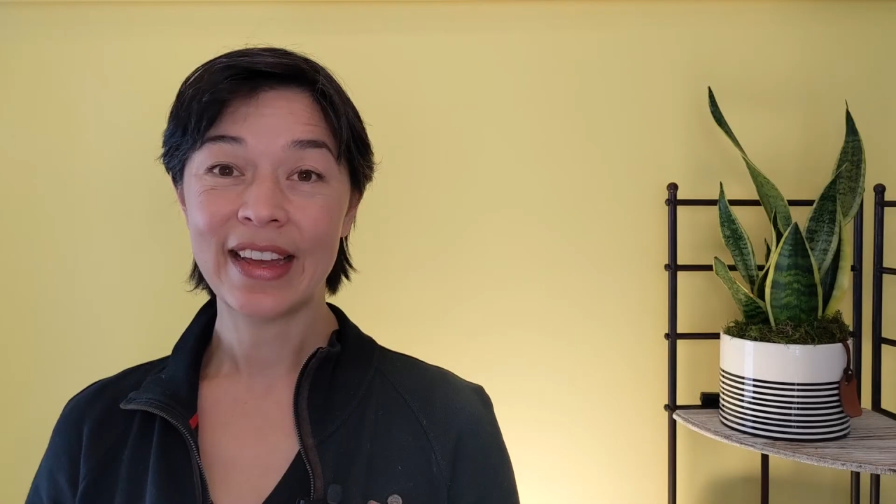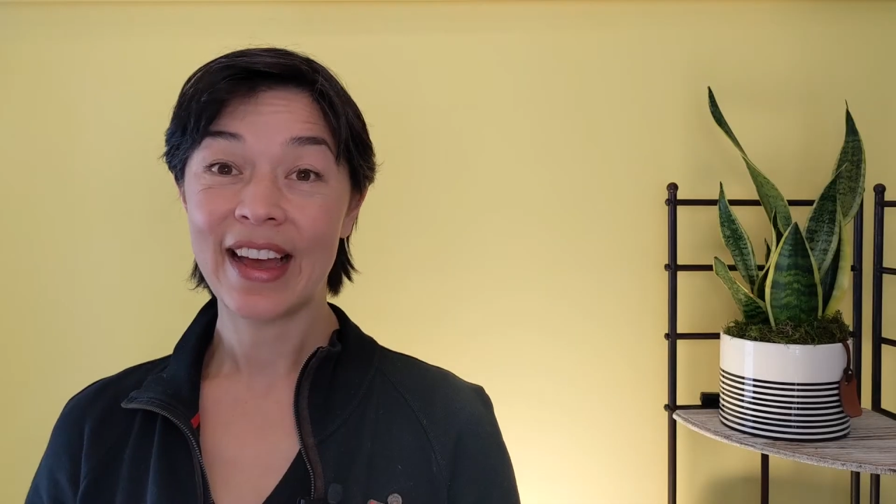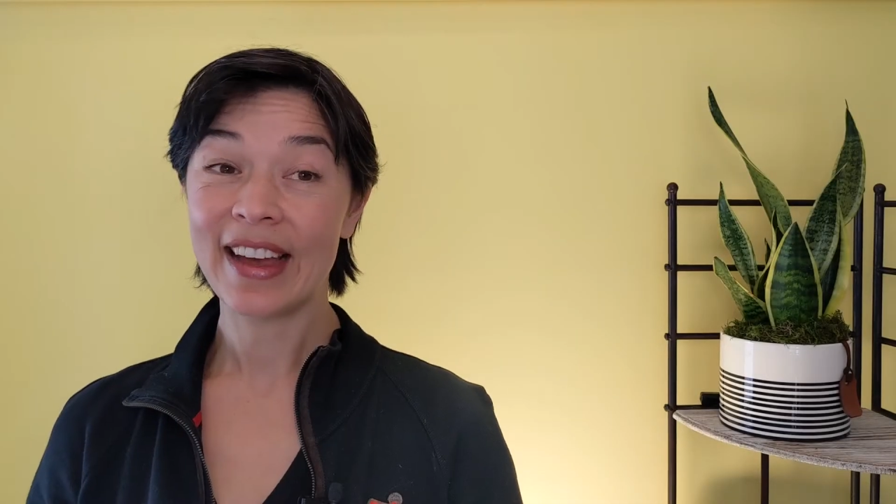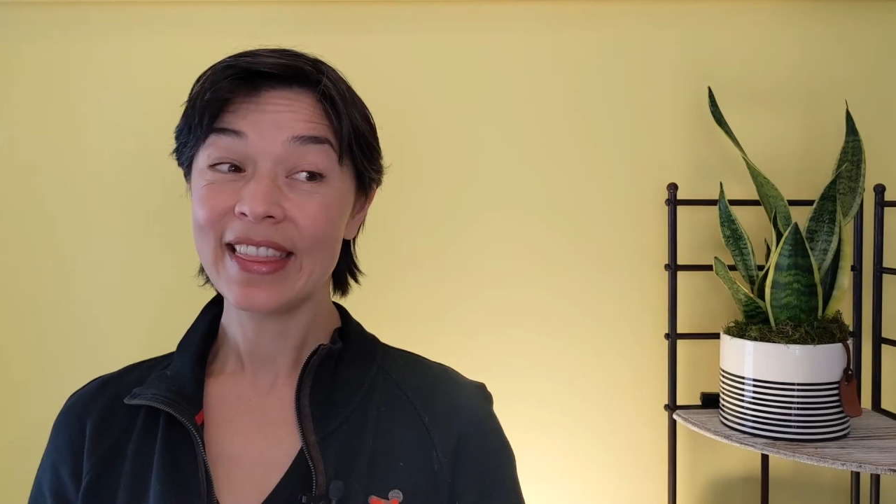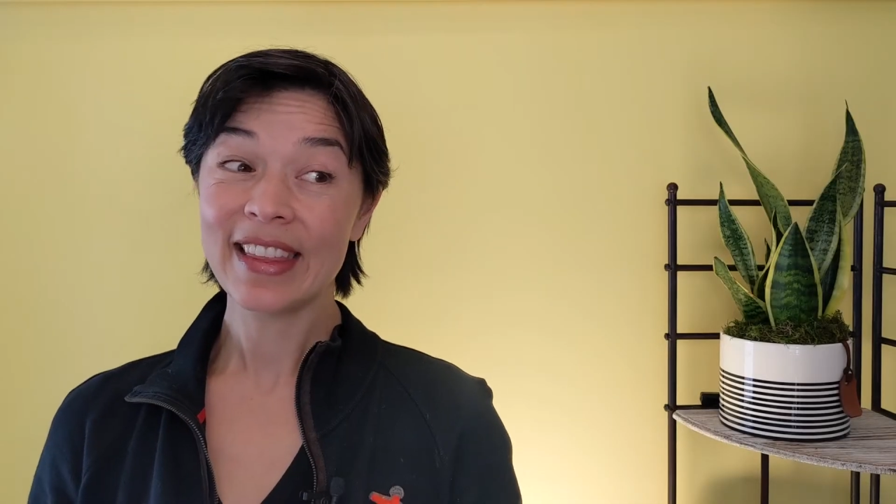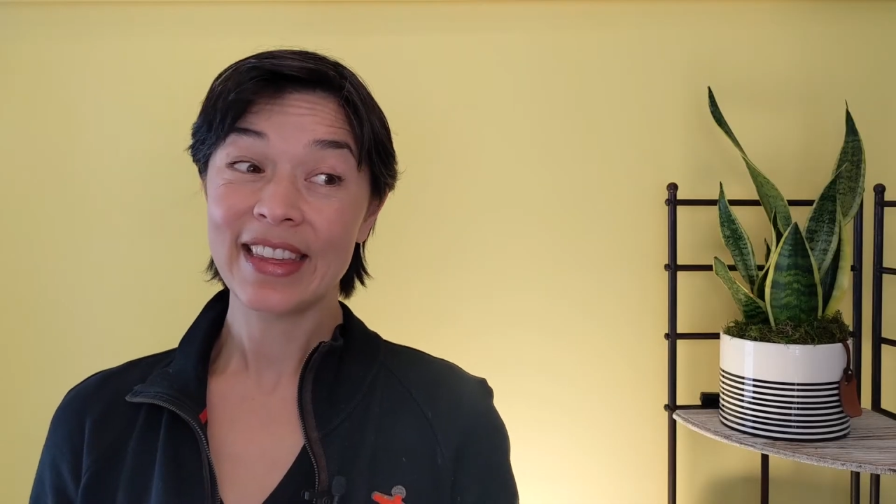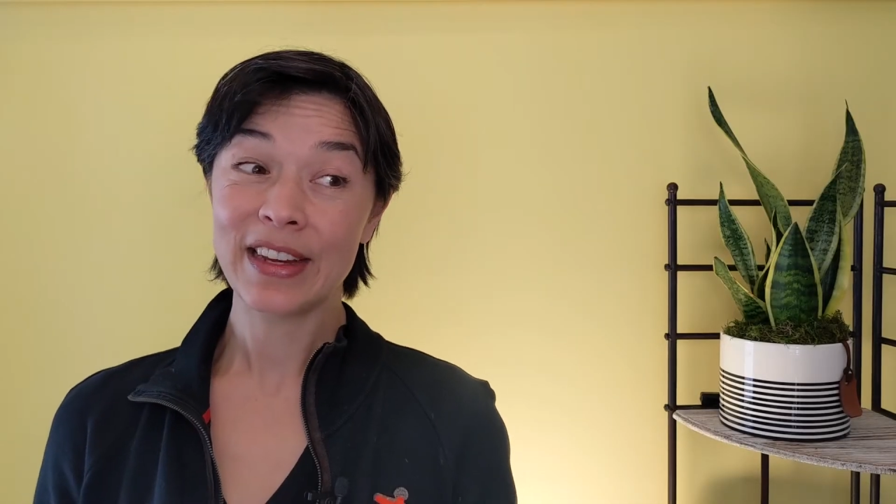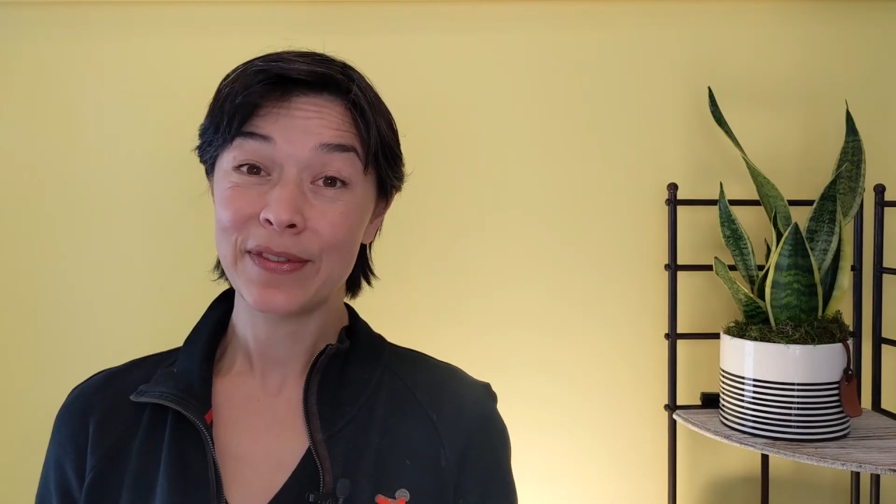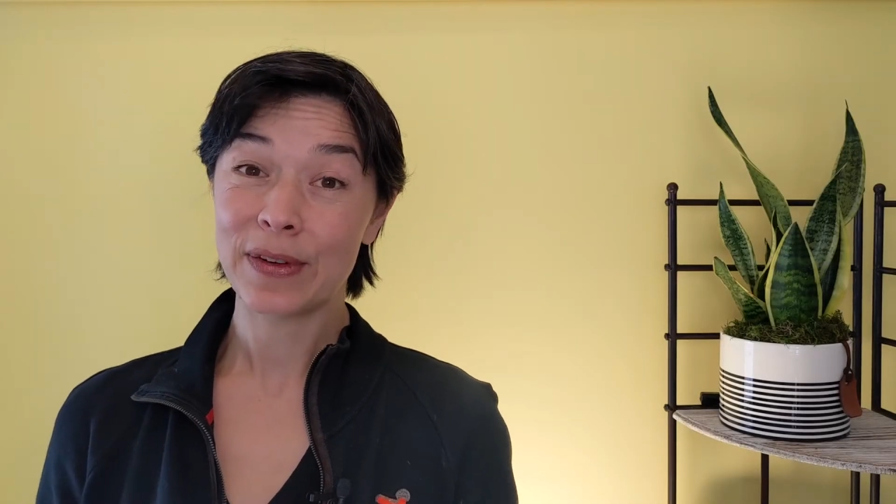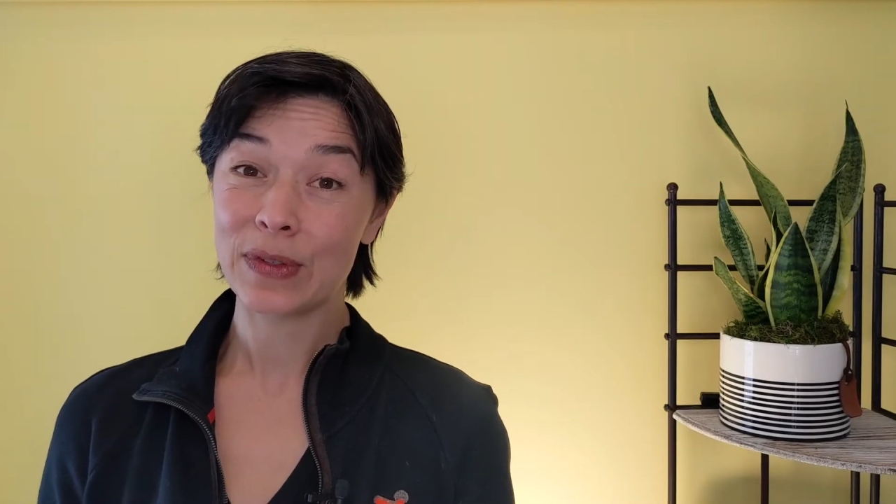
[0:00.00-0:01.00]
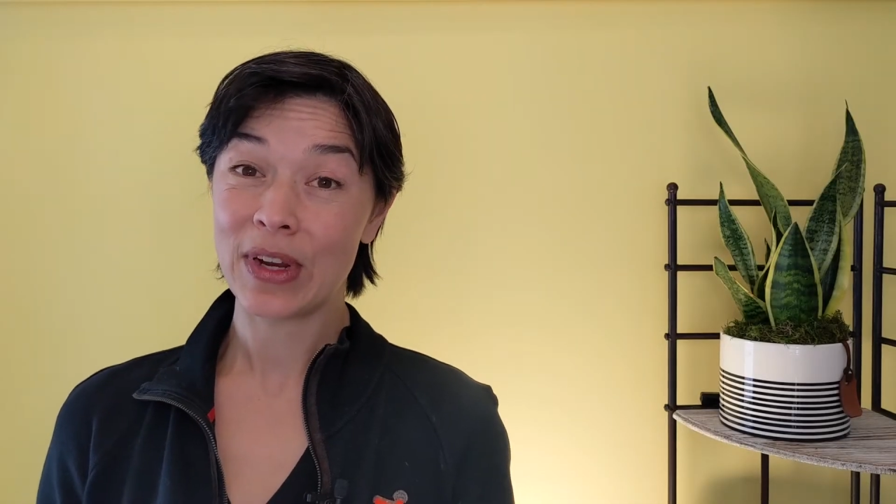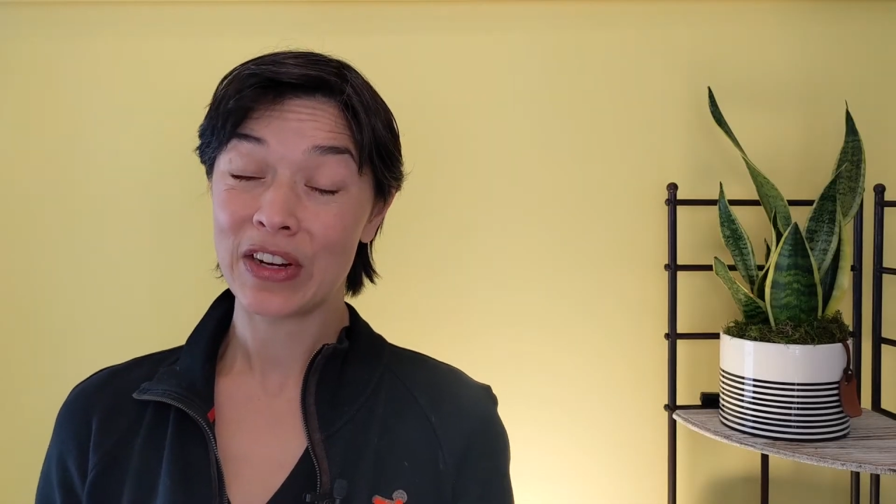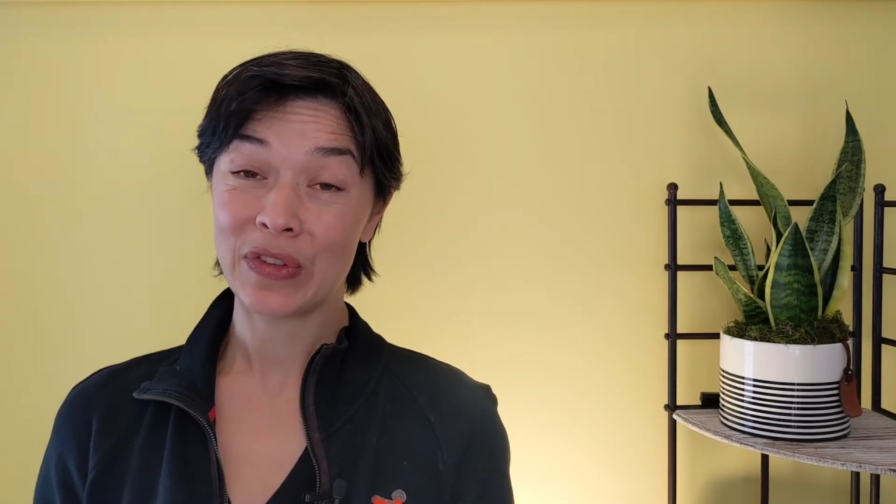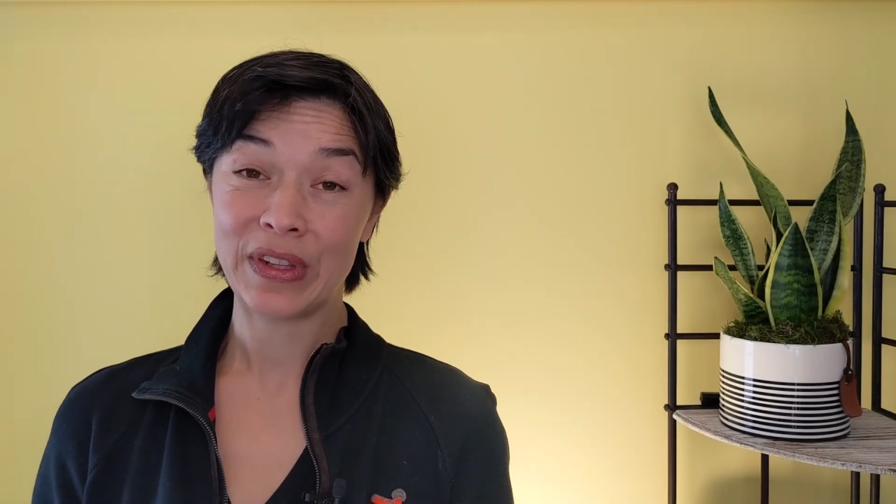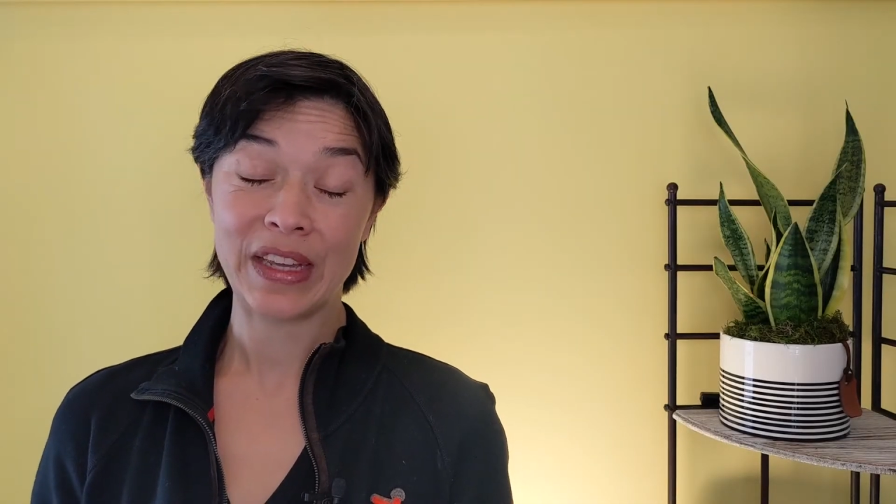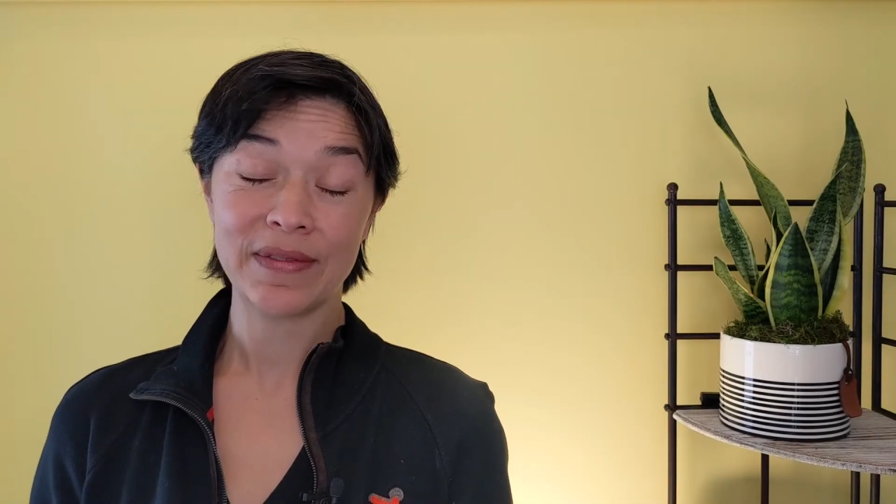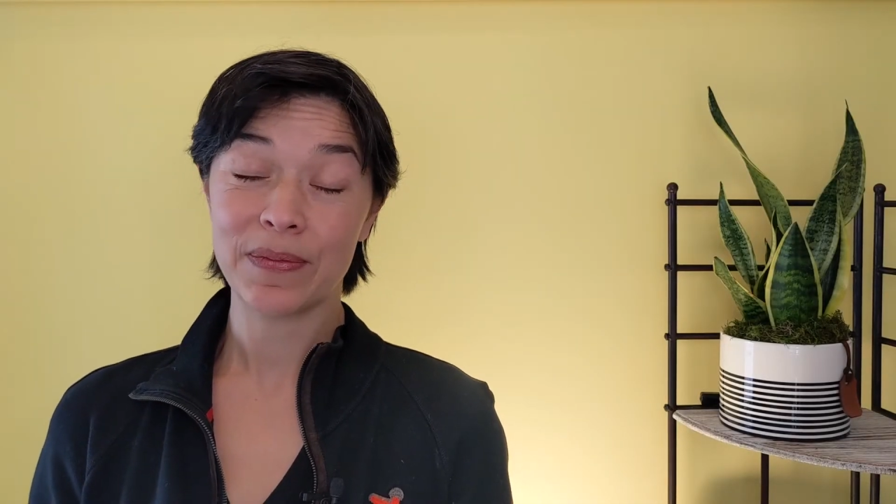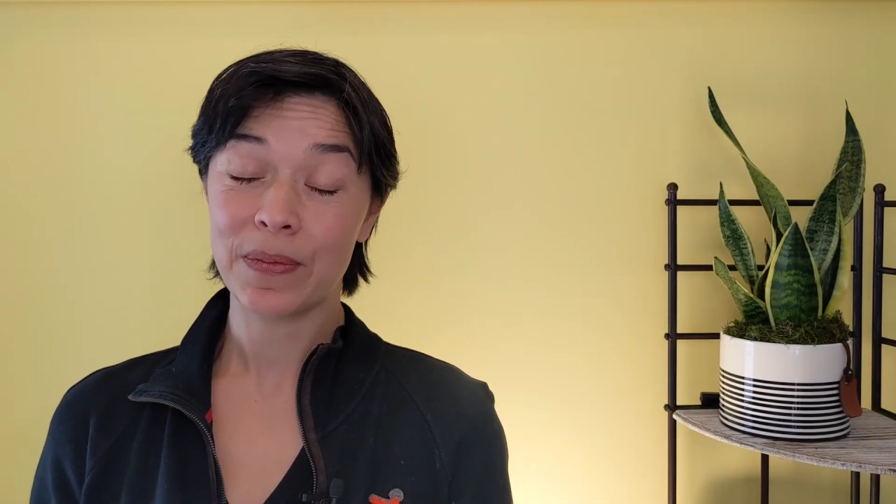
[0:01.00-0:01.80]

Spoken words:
I thought the earphones were actually